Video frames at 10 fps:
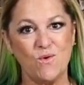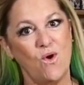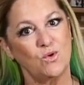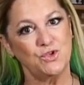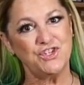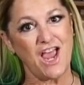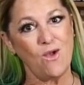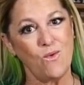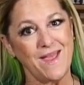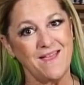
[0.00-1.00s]
on, shall
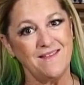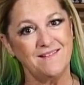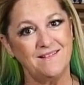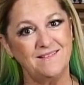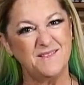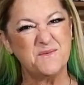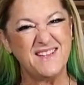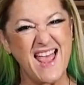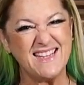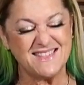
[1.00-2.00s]
we?
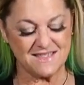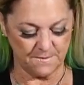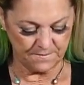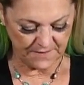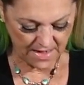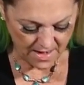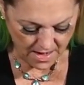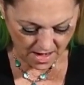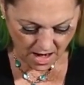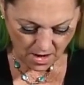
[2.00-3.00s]
Let's.
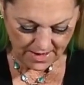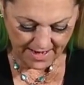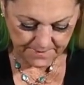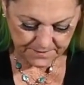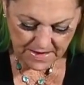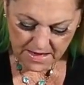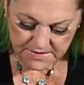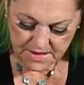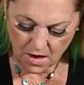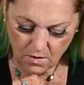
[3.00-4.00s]
Okay.
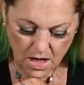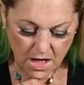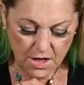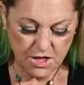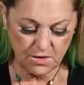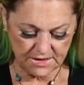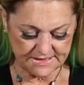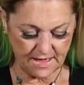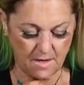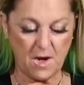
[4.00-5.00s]
So
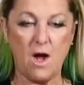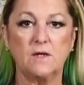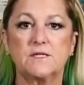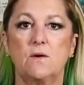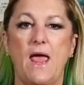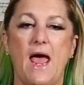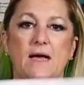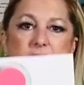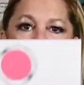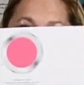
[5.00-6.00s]
Unisub also
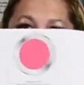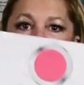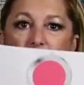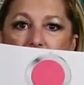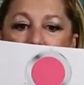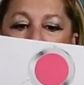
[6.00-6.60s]
has a template